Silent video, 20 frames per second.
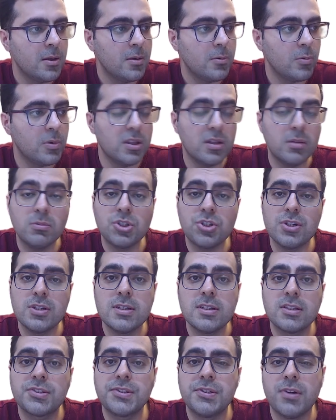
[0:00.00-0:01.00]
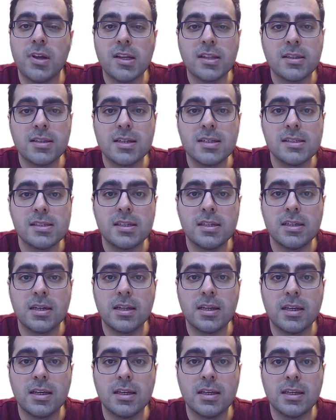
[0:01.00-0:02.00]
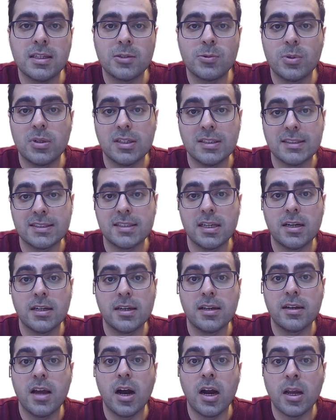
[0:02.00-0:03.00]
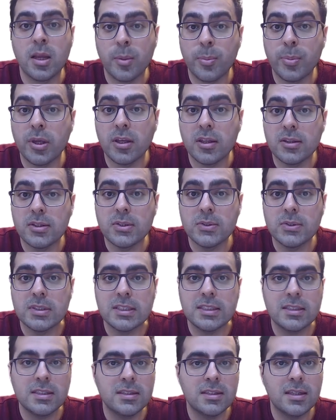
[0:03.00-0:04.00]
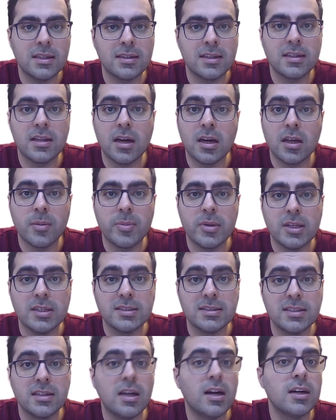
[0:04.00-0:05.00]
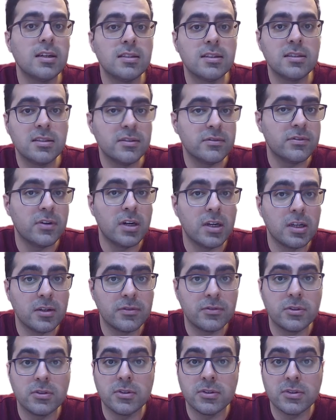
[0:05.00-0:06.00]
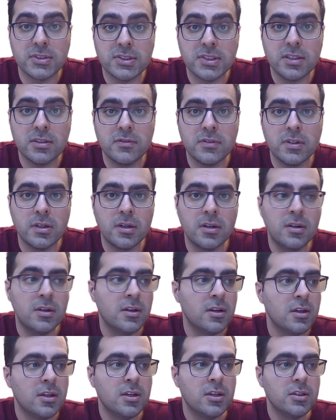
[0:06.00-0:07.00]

When the machine is created, it will assign an IP to it, and that IP is an identifier for your server.